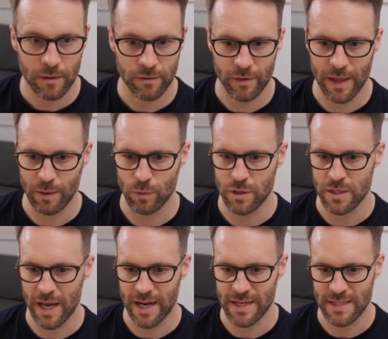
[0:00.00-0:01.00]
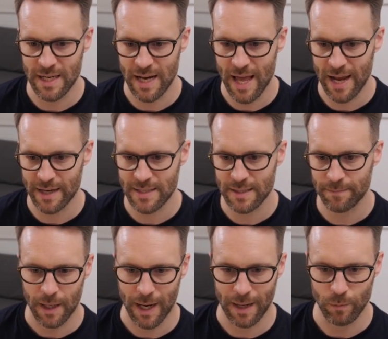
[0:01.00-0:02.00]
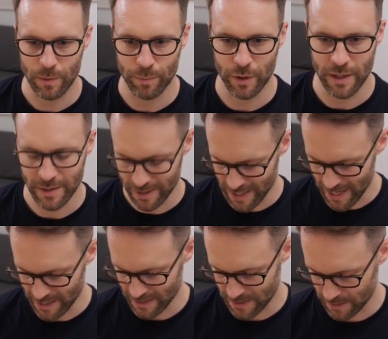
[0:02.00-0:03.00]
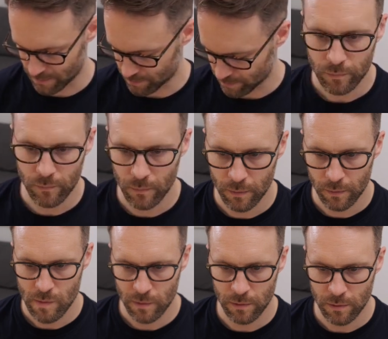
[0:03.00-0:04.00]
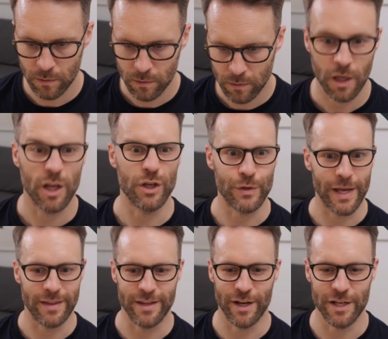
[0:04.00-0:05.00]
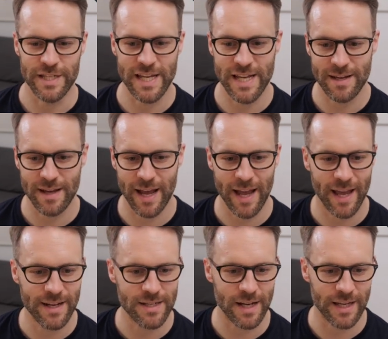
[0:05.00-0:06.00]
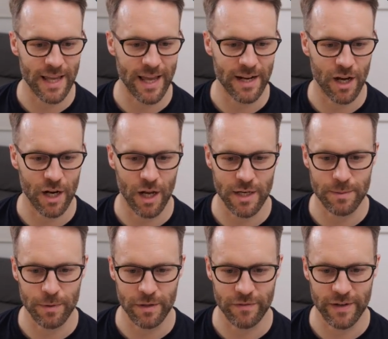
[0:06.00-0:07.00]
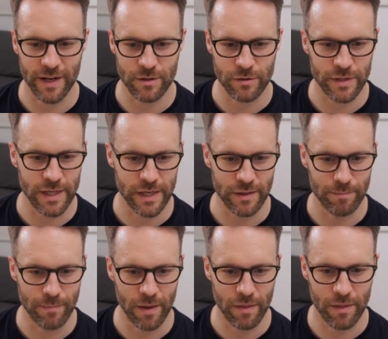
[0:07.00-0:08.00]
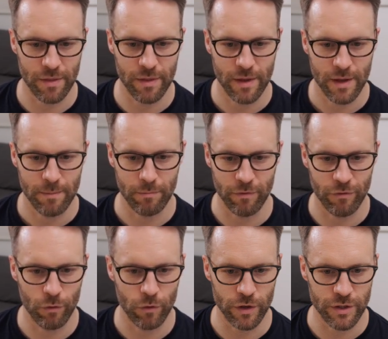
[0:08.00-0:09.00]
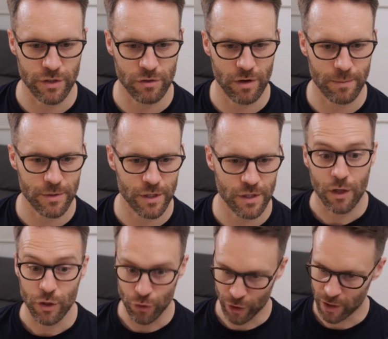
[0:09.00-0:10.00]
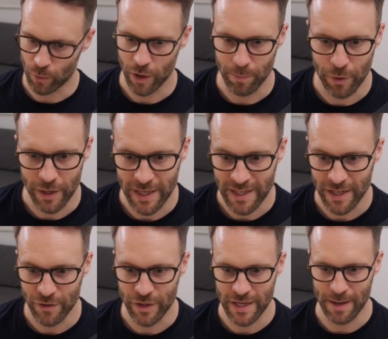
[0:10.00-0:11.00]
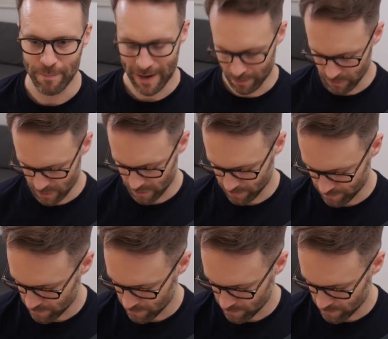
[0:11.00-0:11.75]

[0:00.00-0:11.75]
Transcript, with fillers: So that was a select, and we put in the years. You get the idea, and again, I like to put the financial year and the month before the description. You're gonna want to put in the amount.